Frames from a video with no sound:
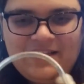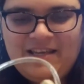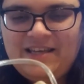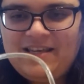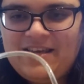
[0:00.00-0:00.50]

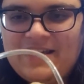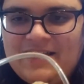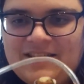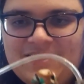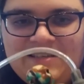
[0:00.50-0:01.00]
He
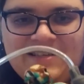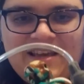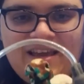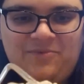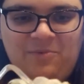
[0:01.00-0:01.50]
is
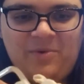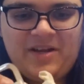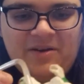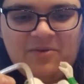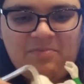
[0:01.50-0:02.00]

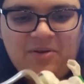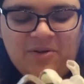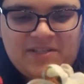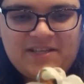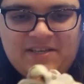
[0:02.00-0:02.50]
Rita
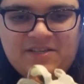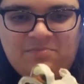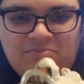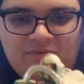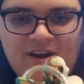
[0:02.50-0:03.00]
Repulsa's
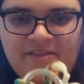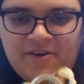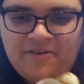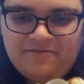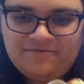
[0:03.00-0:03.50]

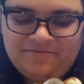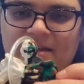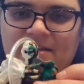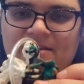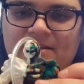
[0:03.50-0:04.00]
brother.
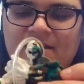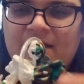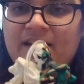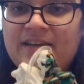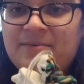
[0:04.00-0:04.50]

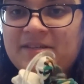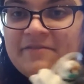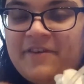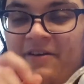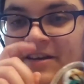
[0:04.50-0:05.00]
And he was a
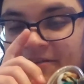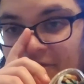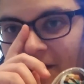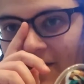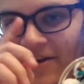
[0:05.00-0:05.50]
very
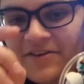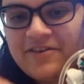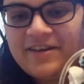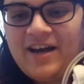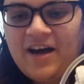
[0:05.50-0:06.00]
different character
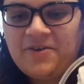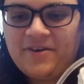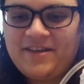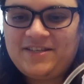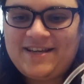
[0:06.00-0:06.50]
in
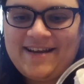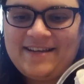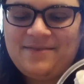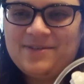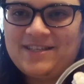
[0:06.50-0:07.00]
Kakurenja.
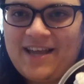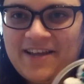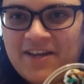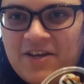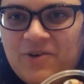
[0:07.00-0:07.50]
He was
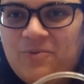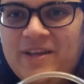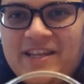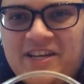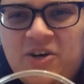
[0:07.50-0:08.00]
like
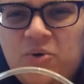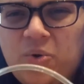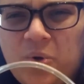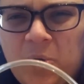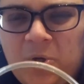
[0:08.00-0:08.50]
really
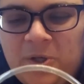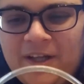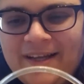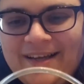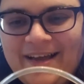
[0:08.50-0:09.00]

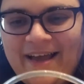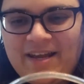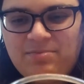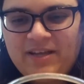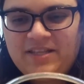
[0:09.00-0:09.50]
cool, and
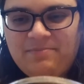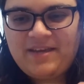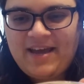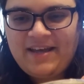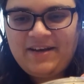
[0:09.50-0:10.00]
he played the
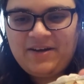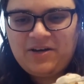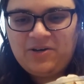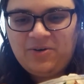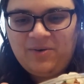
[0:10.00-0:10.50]

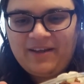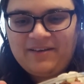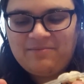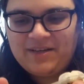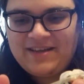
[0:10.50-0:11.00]

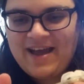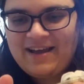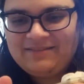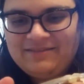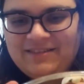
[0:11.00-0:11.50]
piano, but
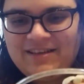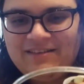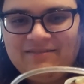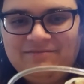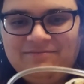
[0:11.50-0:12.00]
yeah,
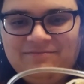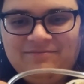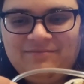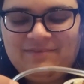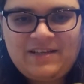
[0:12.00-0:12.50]

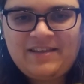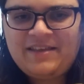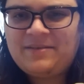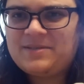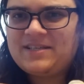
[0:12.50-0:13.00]
I
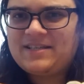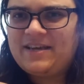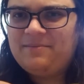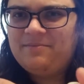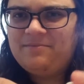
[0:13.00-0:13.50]
think it was the
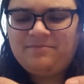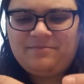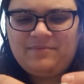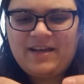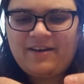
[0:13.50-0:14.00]
same
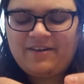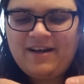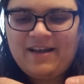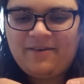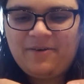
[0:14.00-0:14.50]
character,
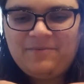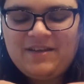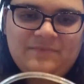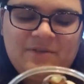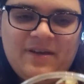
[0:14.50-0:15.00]
I don't know.
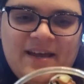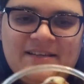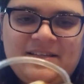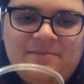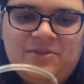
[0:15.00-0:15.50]
So he
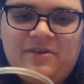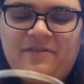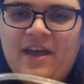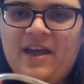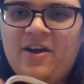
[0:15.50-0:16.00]
has some sort
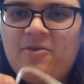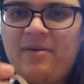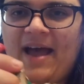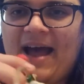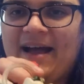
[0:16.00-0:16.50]
of air
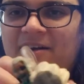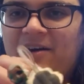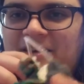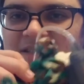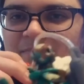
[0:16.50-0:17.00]
pack
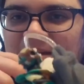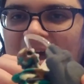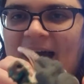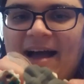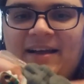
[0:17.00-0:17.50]
on his
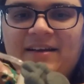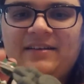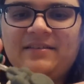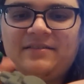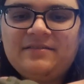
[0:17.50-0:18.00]
back.
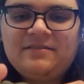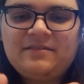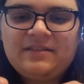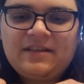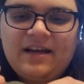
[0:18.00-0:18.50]

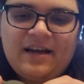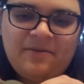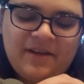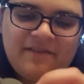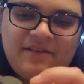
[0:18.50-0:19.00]
I
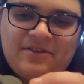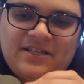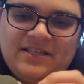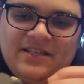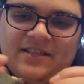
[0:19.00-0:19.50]
don't think I've ever
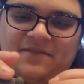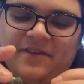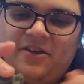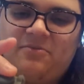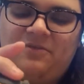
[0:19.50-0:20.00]
seen this
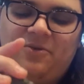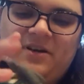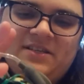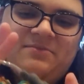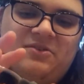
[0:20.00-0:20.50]
figure before. He
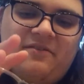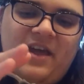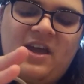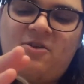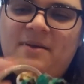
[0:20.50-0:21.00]
has some sort
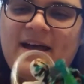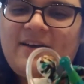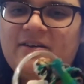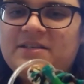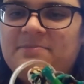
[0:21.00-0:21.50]
of air
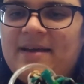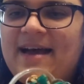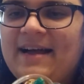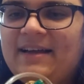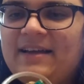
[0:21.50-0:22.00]
pack on his
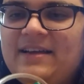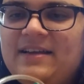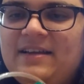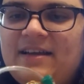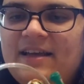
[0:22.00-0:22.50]
back
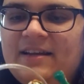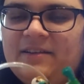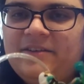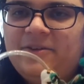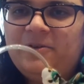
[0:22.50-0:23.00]
and a
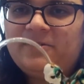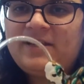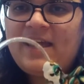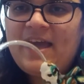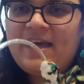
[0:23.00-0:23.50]
little
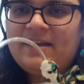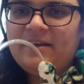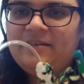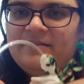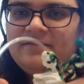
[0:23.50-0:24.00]

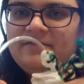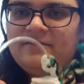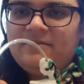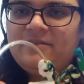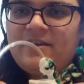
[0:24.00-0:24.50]
cannon,
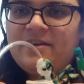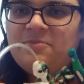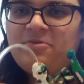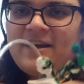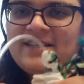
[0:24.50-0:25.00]
and you
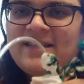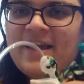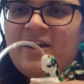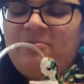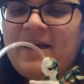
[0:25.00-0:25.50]
press the
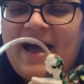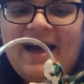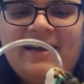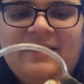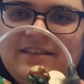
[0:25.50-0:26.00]
air
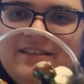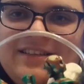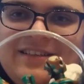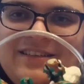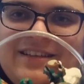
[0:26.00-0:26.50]
pack
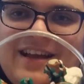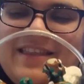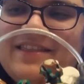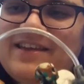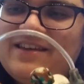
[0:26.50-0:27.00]

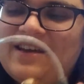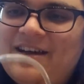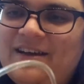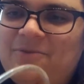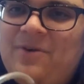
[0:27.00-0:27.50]
and
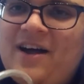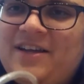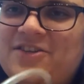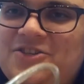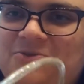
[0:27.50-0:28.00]
the
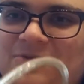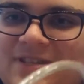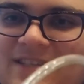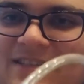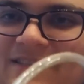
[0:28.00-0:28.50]
rocket shoots.